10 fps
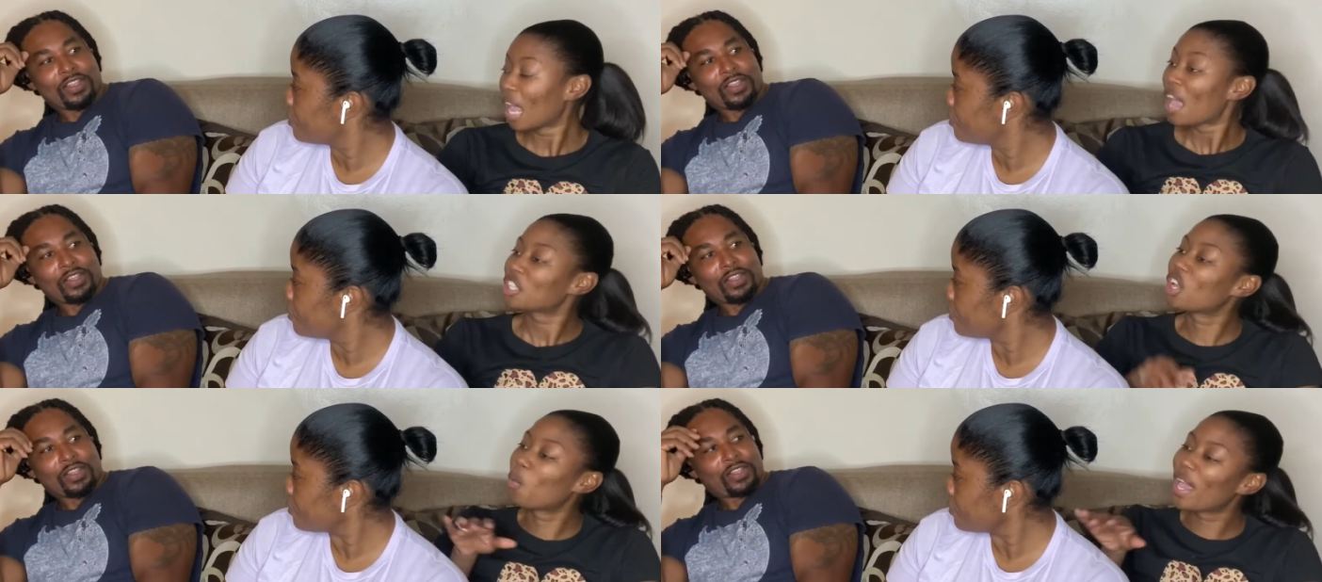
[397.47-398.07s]
Speaker 1: So
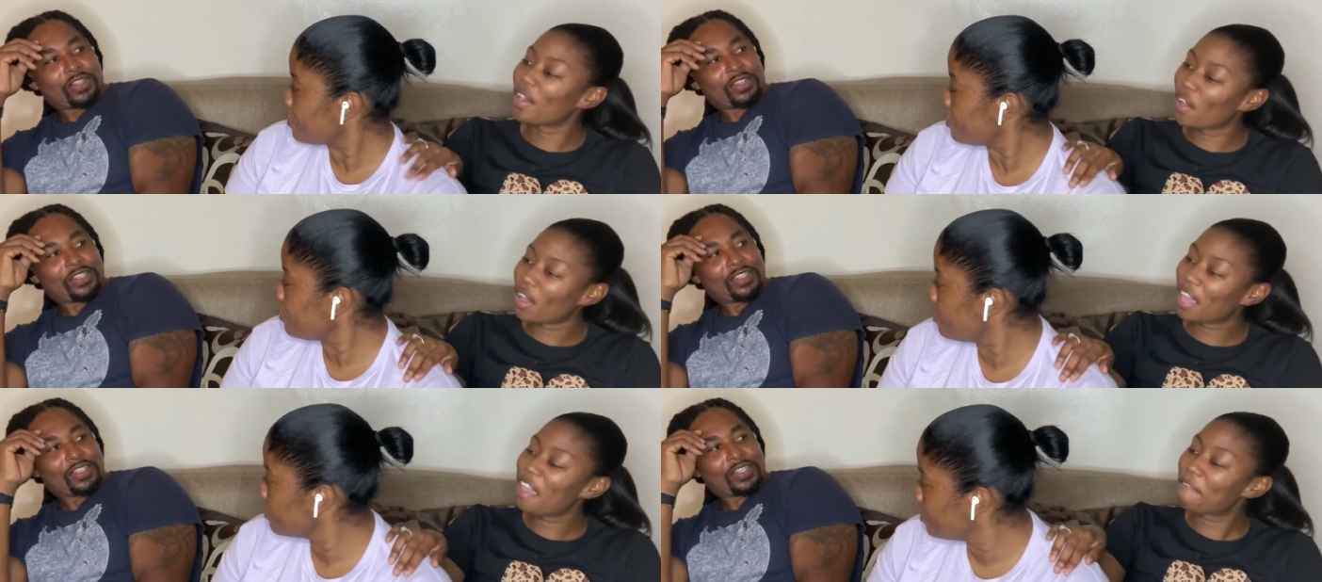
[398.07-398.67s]
wait now,
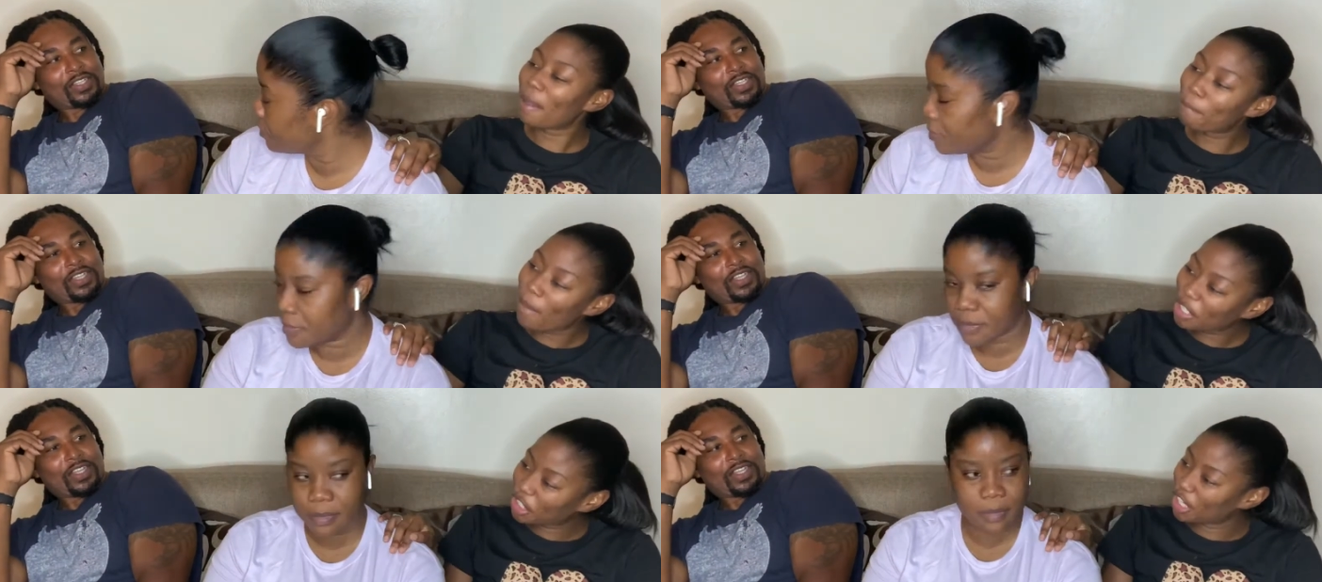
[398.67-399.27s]
if a
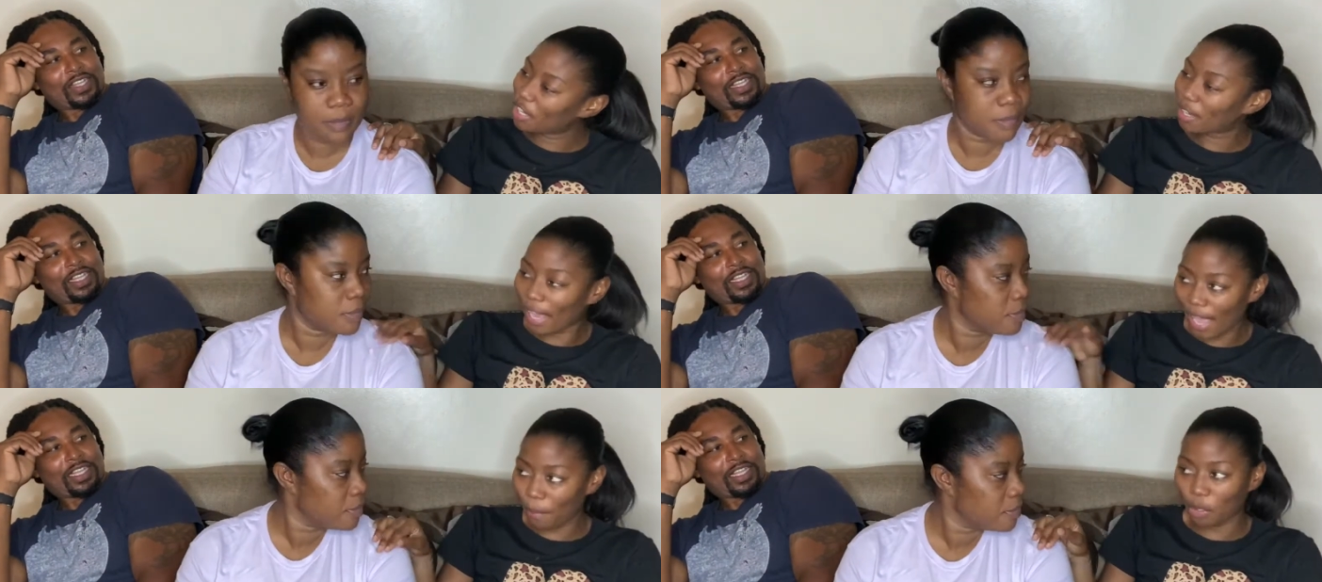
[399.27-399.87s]
machine care
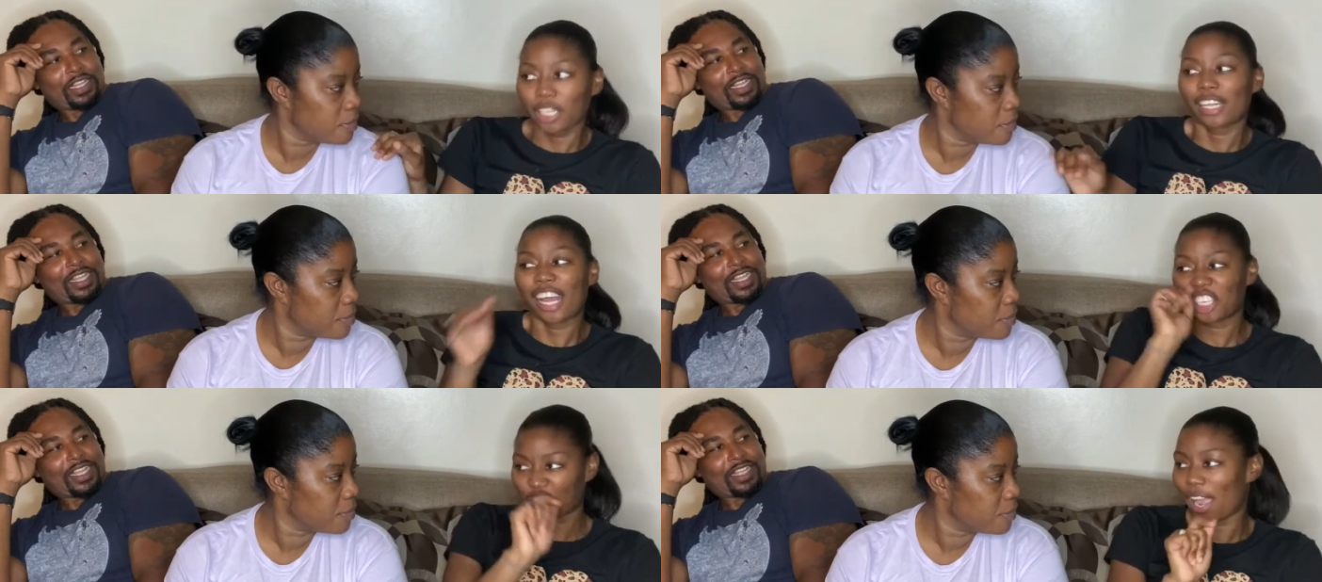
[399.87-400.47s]
put it in and
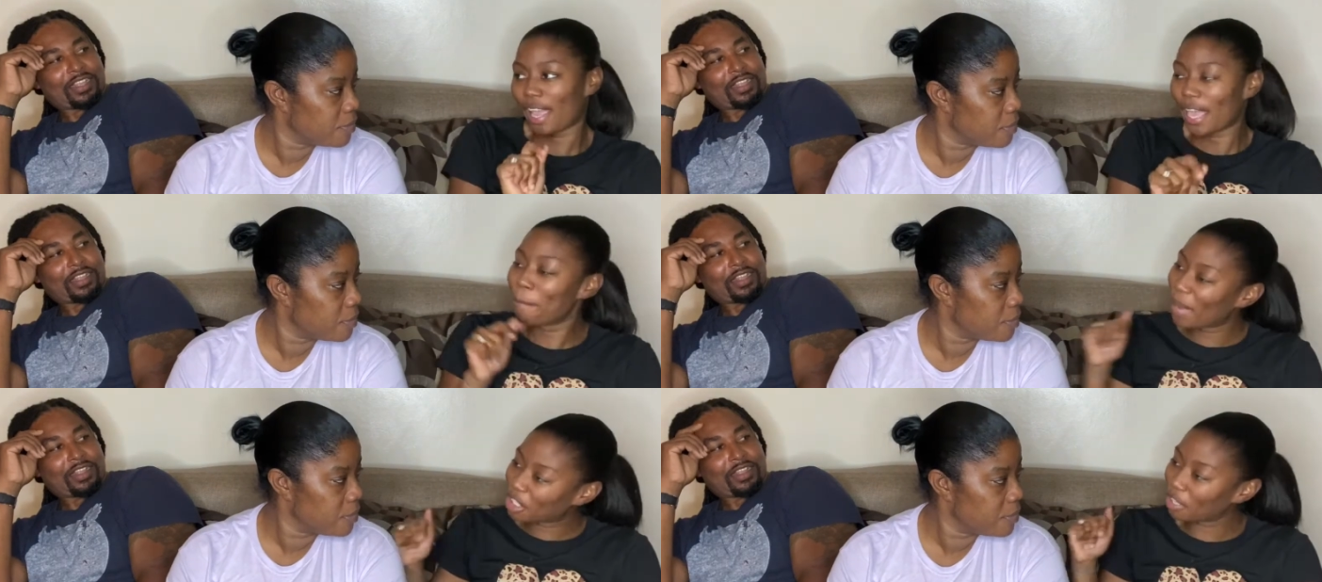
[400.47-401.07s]
dry it,
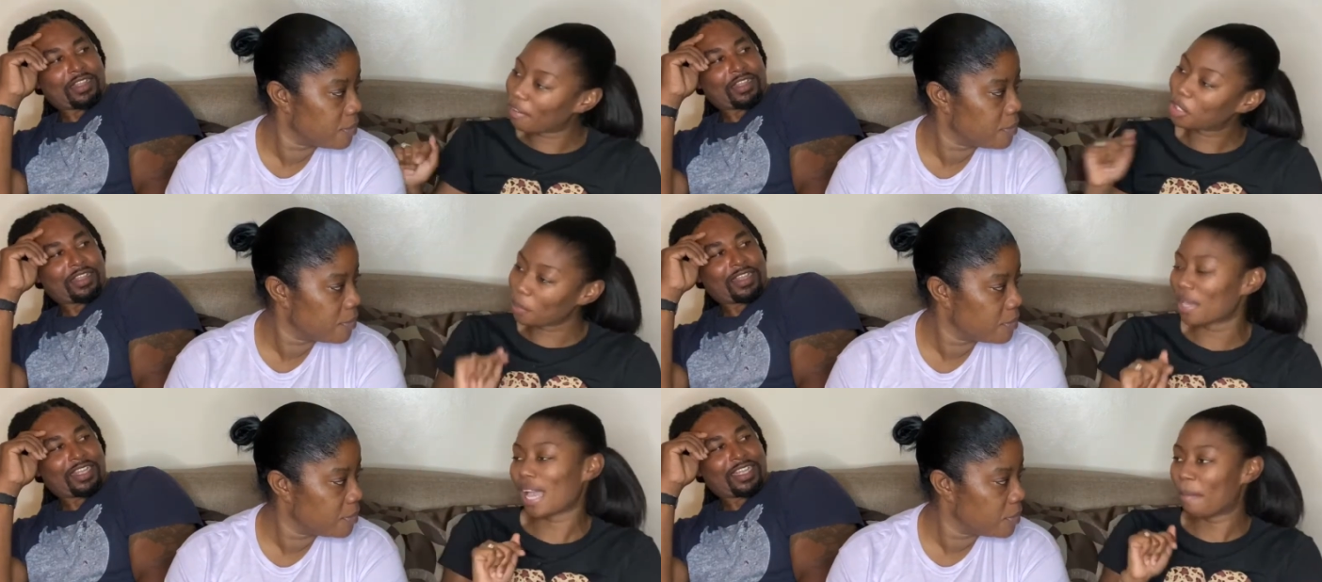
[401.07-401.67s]
imagine if a
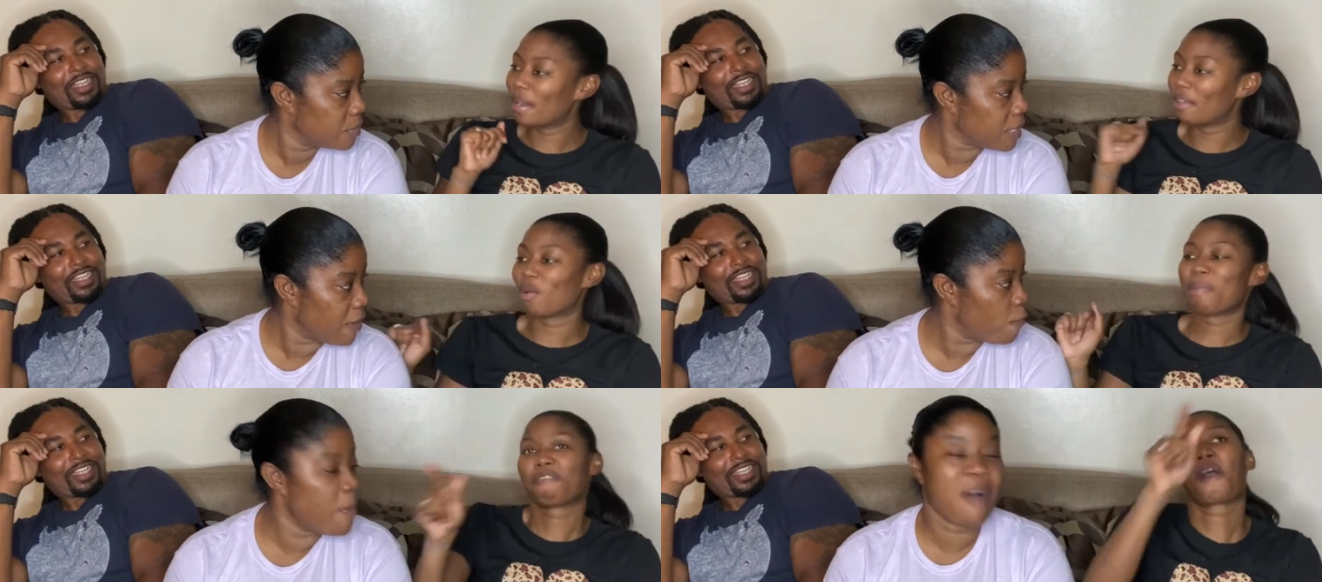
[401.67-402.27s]
Jamaica in the live with
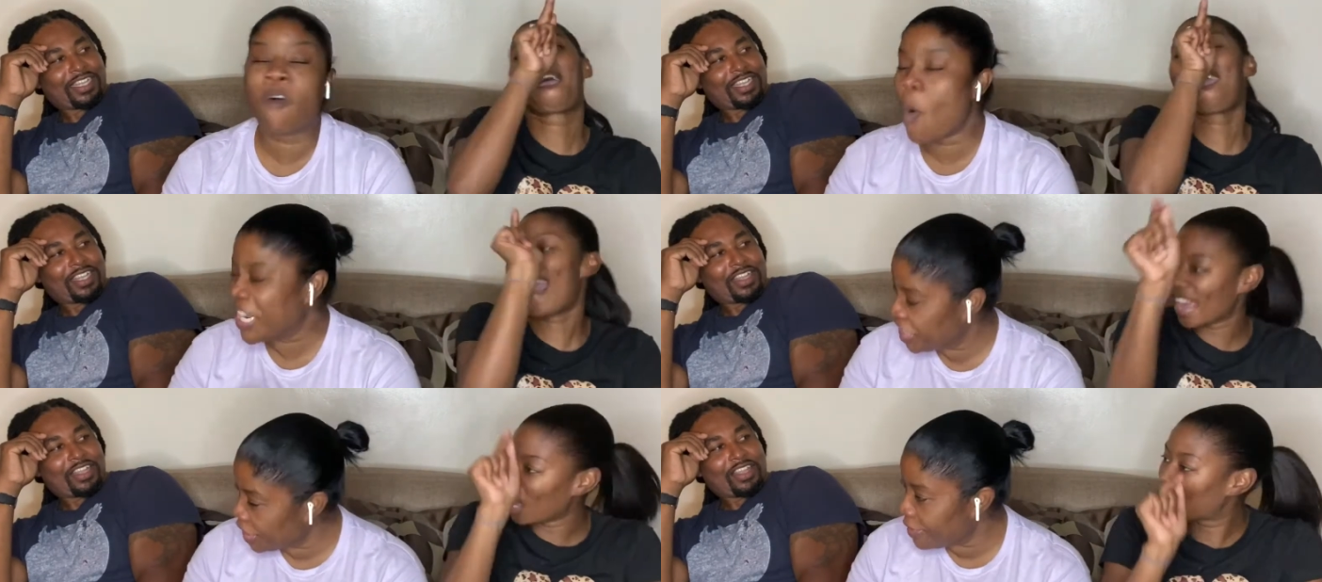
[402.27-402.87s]
my wash
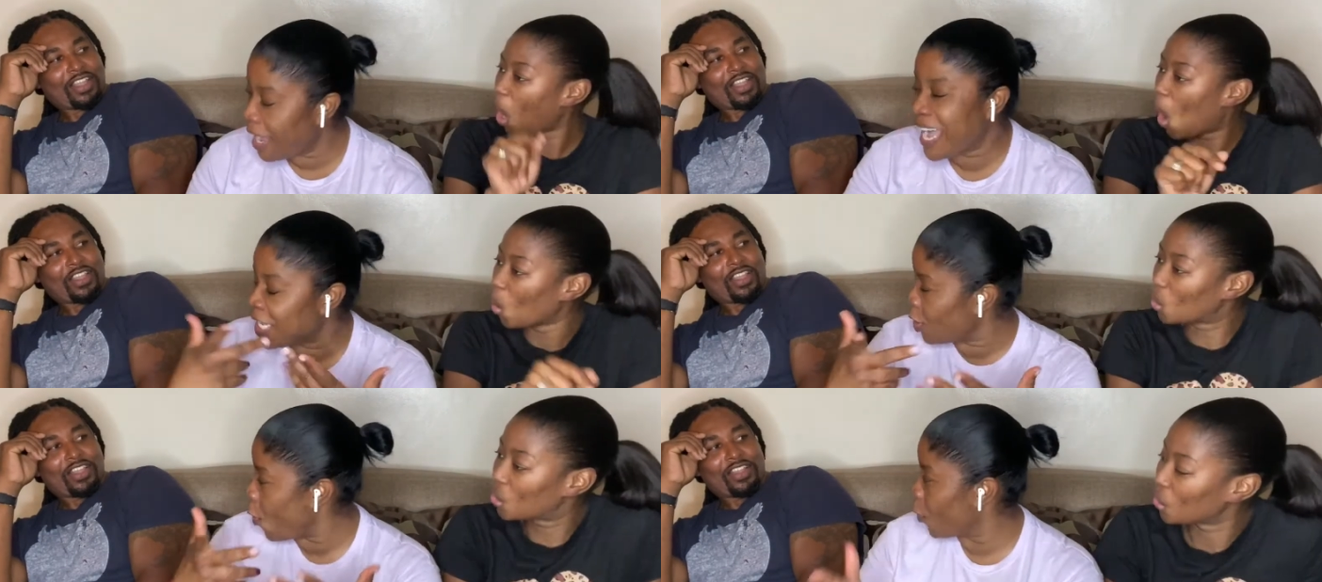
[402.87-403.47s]
it out
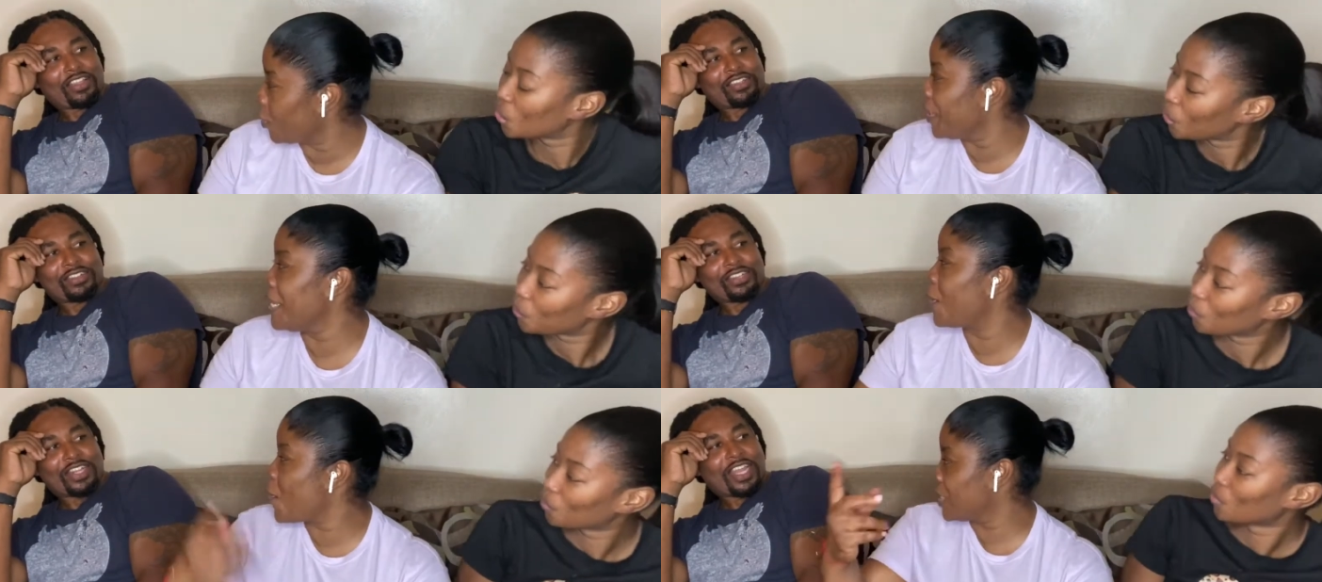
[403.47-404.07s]
with the
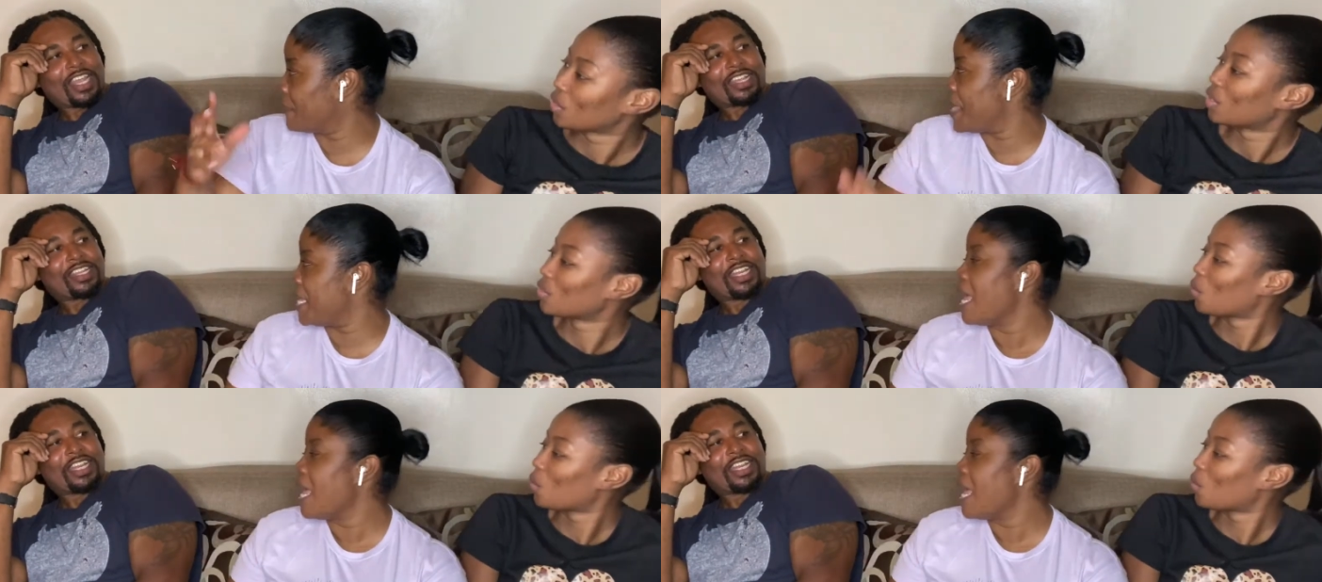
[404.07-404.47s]
clothes space.